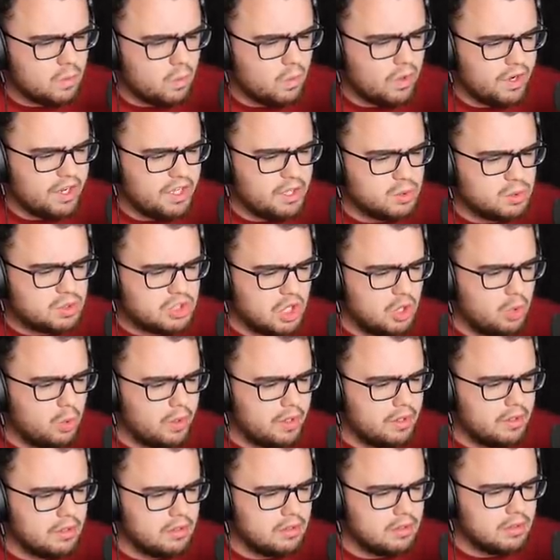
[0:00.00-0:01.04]
What are you
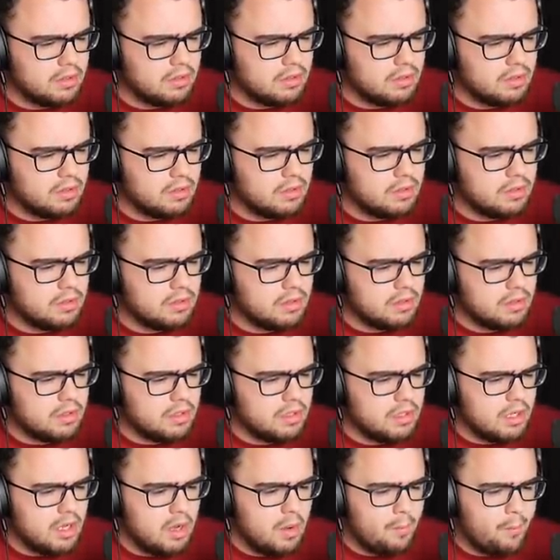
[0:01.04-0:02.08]
doing?
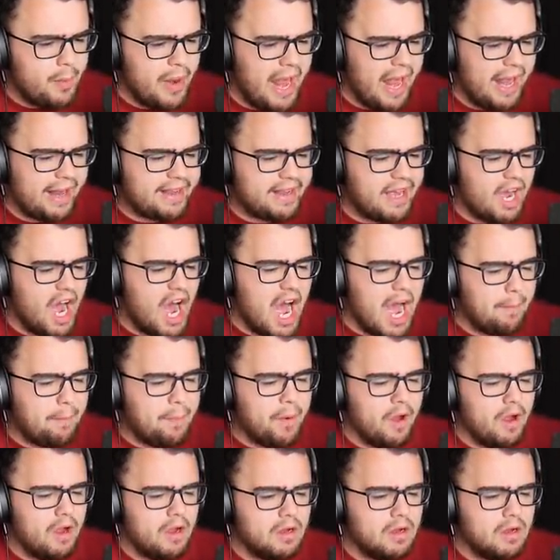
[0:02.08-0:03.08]
Back up!